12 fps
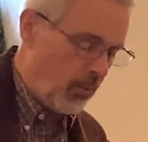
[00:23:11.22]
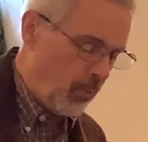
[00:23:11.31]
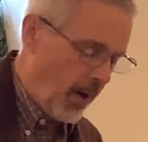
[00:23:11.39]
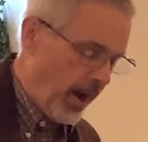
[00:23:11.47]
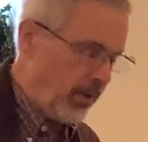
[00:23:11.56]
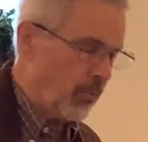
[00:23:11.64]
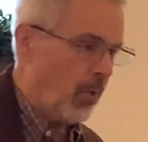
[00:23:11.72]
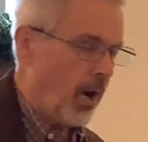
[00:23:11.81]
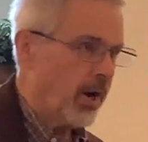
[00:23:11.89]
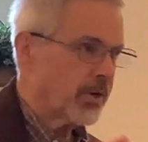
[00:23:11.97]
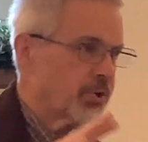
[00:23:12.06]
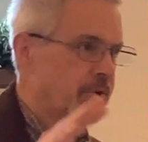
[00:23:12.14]

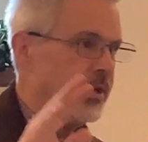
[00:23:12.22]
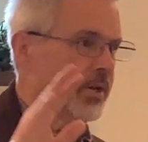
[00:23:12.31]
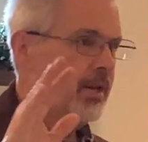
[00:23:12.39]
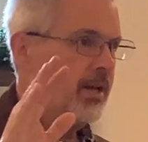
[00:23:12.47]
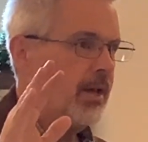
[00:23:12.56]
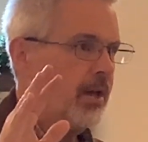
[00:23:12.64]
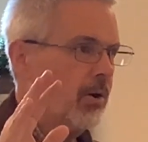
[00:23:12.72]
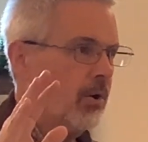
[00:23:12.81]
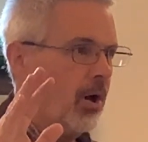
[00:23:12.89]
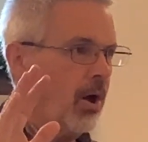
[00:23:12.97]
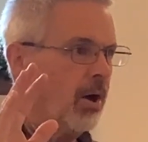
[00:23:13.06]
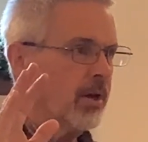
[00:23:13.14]
whitewashed
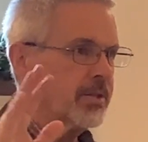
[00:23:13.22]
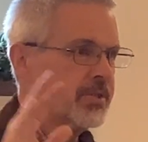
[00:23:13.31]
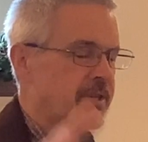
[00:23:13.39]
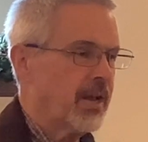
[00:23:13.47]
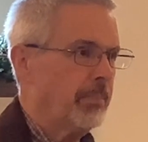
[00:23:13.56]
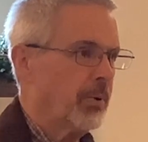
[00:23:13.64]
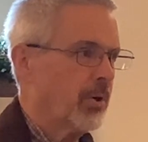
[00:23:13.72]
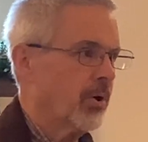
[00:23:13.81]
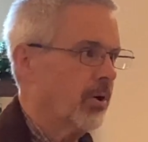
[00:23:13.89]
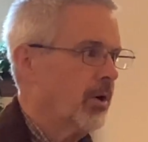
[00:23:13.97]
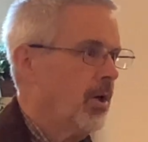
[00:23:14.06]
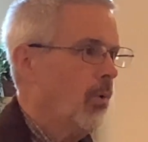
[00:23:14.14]
uh,
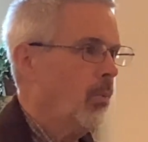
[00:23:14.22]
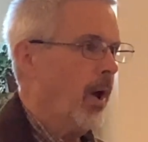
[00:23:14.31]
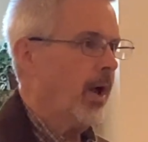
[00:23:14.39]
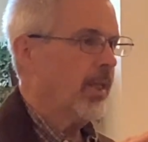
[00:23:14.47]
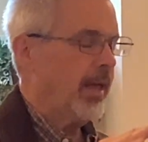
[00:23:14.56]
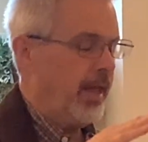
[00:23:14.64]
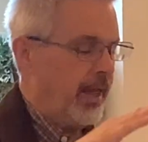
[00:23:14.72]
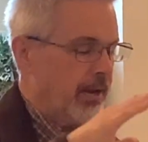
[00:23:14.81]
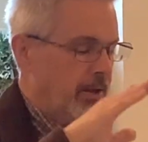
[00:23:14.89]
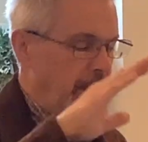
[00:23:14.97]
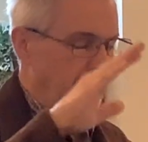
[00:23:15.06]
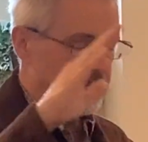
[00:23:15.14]
sepulchre? Well,
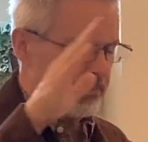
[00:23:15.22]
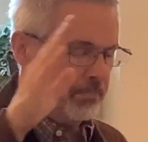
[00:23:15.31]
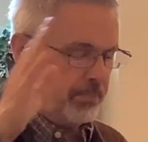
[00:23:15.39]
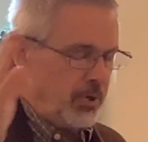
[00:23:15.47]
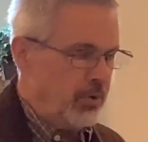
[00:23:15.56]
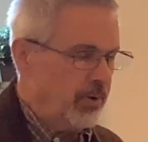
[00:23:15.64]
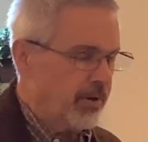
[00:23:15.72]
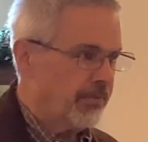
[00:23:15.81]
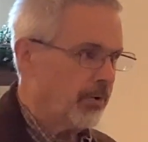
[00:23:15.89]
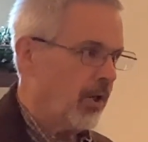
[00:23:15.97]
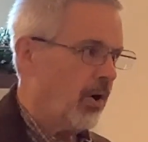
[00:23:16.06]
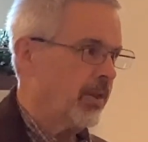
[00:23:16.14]
it is
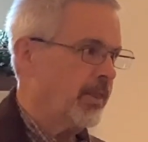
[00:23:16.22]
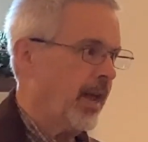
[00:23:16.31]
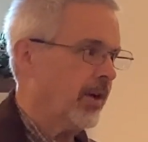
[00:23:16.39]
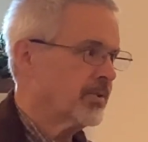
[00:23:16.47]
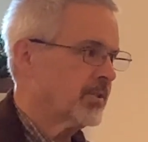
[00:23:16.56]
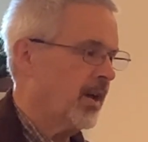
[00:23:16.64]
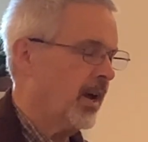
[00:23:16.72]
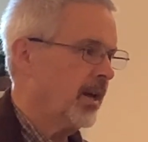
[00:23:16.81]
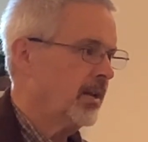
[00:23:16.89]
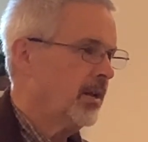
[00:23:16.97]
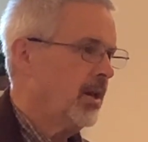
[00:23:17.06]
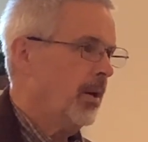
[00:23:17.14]
beautiful on the
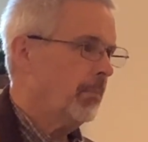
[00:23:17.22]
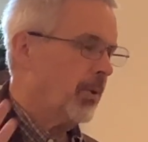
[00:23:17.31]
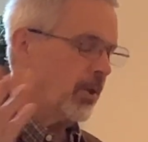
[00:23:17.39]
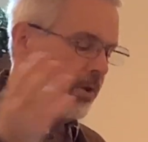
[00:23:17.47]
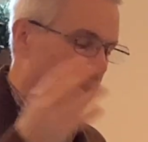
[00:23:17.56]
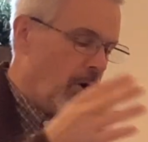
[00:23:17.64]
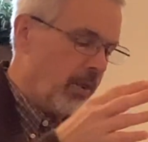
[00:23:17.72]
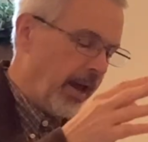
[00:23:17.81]
outside, but on the, on,